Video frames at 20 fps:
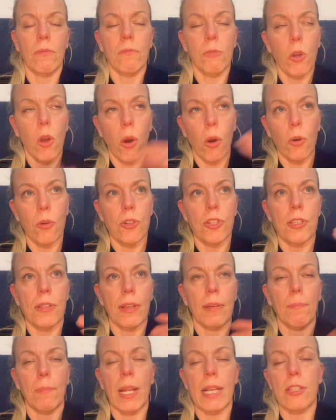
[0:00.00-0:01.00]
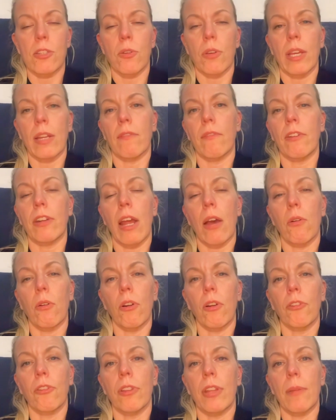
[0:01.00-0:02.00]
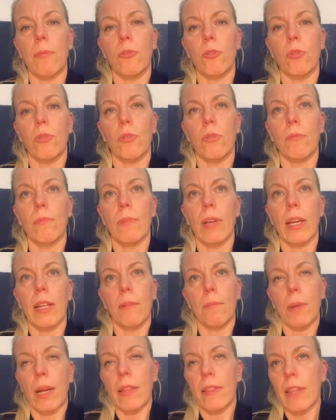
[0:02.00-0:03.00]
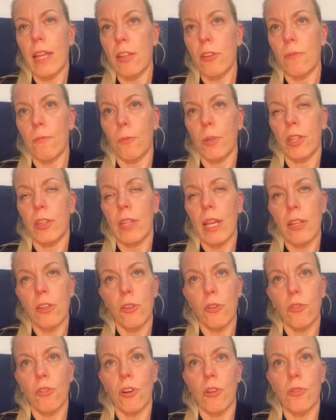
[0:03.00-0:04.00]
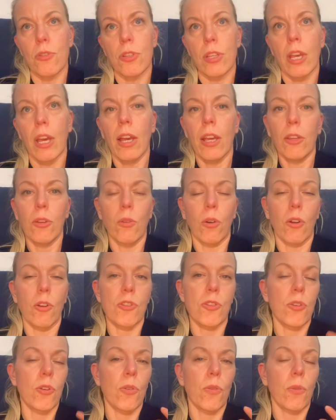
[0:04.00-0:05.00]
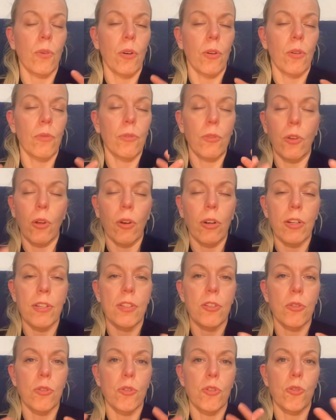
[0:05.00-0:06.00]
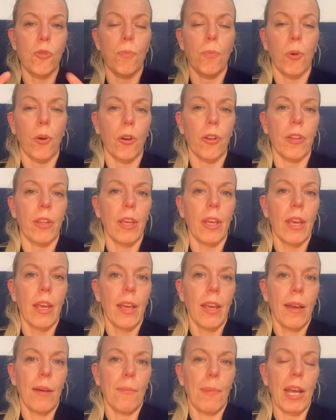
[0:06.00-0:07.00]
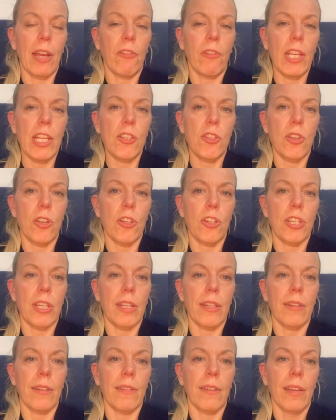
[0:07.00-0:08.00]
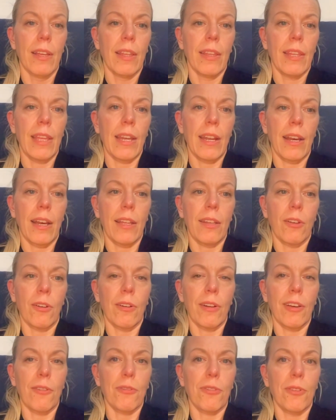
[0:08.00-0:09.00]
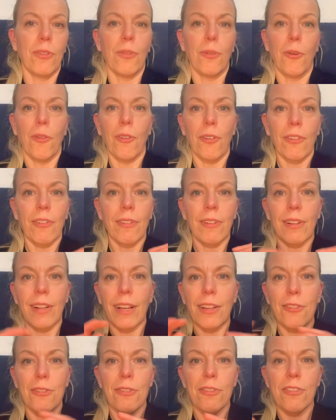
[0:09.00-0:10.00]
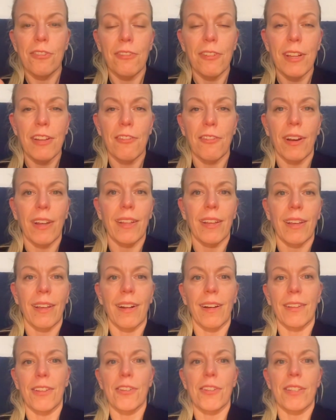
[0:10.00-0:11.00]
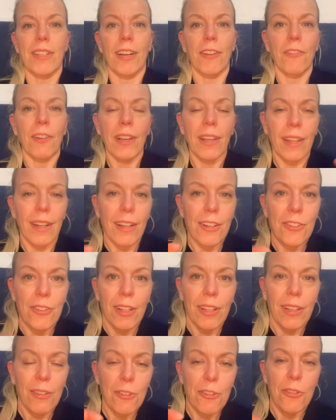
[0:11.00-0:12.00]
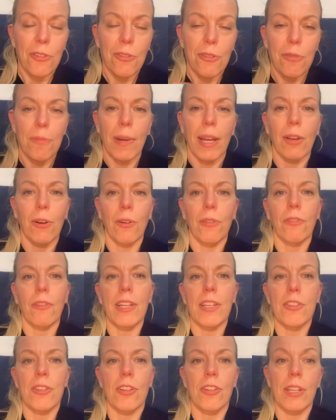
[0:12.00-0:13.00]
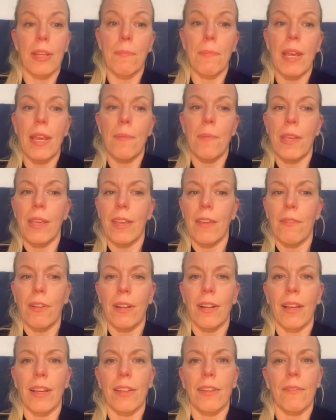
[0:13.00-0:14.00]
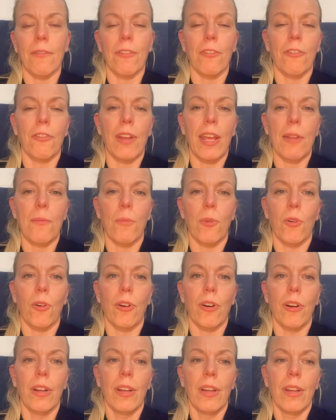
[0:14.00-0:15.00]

codes, plus you can download them to you. And with 10 euros you'll also, or dollars, you support my research, and then I don't have to like do screenwriting and other stuff. I can actually do my own research, and maybe even like create more